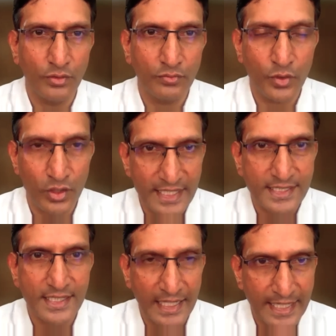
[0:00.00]

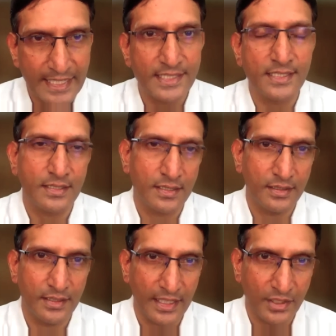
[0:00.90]
protests against
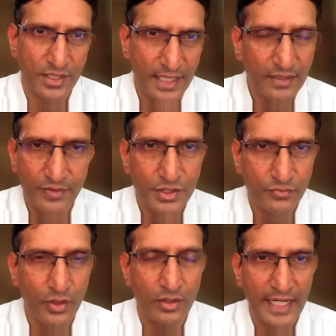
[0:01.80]
the terrorist attack, which
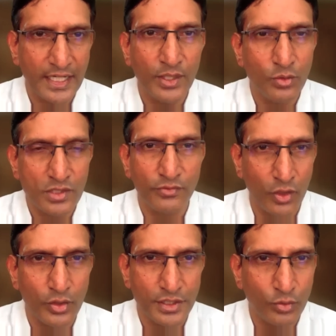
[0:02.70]
for anyone who has been
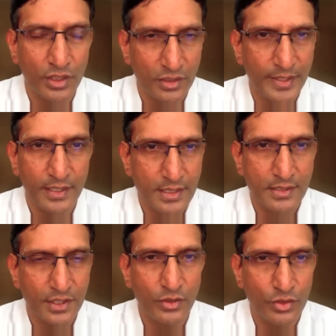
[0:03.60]
following Jammu and Kashmir
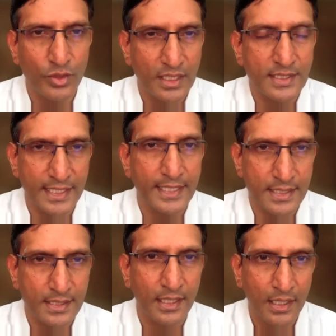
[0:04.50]
is, you would concede
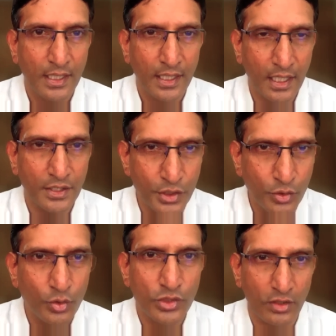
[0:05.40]
is a
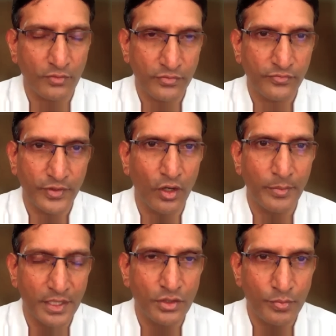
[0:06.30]
new sort of
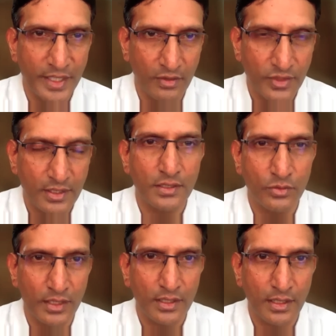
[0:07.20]
phenomenon to be confronted
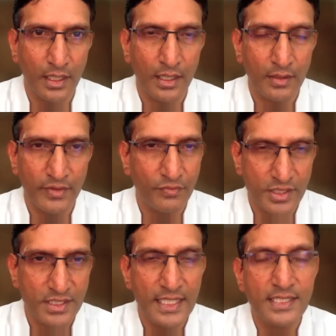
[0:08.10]
with. We have not
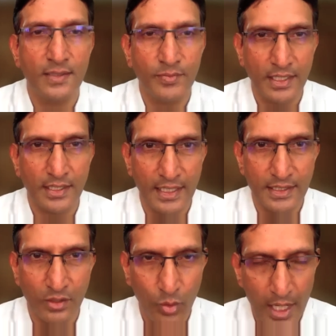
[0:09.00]
seen something like that in
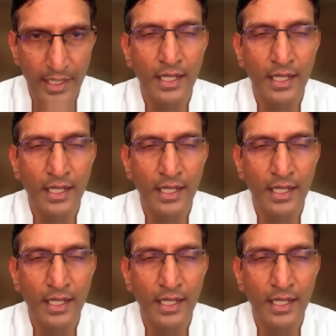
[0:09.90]
a while.